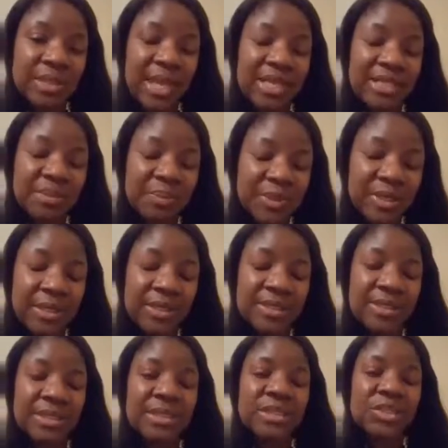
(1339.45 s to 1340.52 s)
Case of
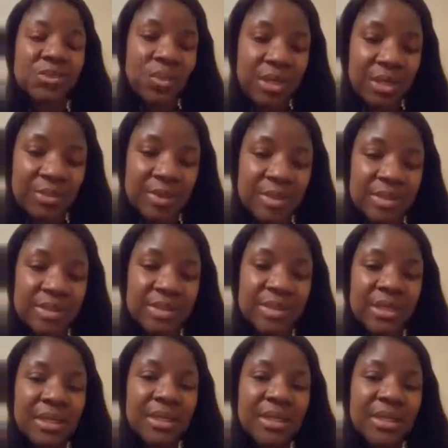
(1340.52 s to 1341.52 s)
books is 20 books.